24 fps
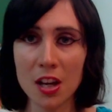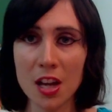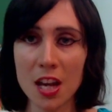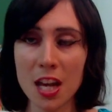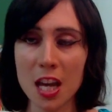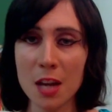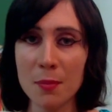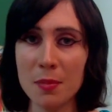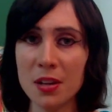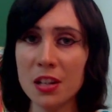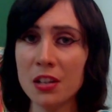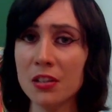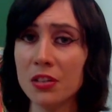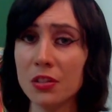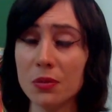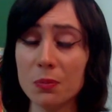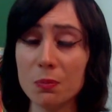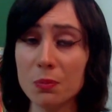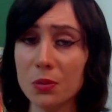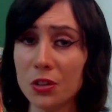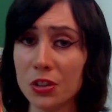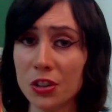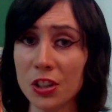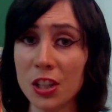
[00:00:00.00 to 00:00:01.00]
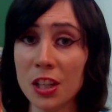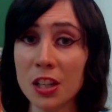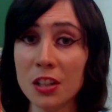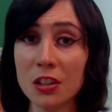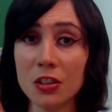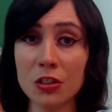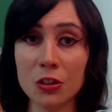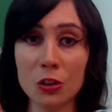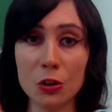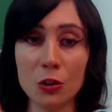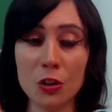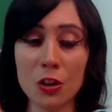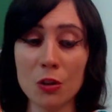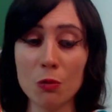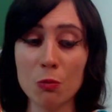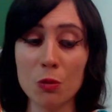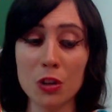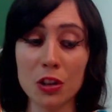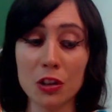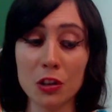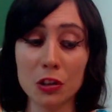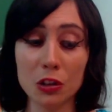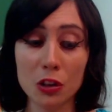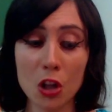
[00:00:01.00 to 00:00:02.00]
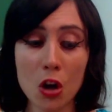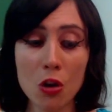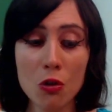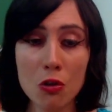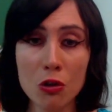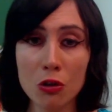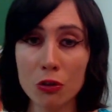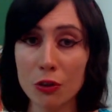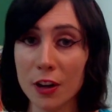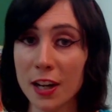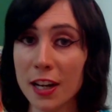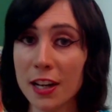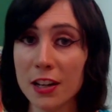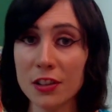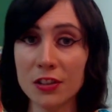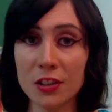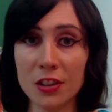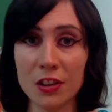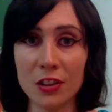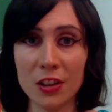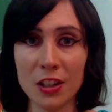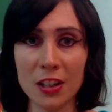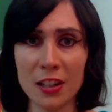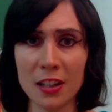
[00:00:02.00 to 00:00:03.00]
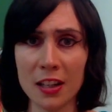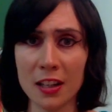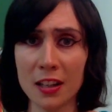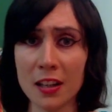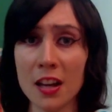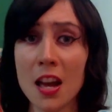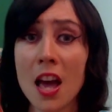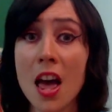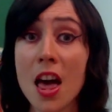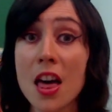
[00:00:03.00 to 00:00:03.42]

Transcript: It means seeing a student with low grades and thinking,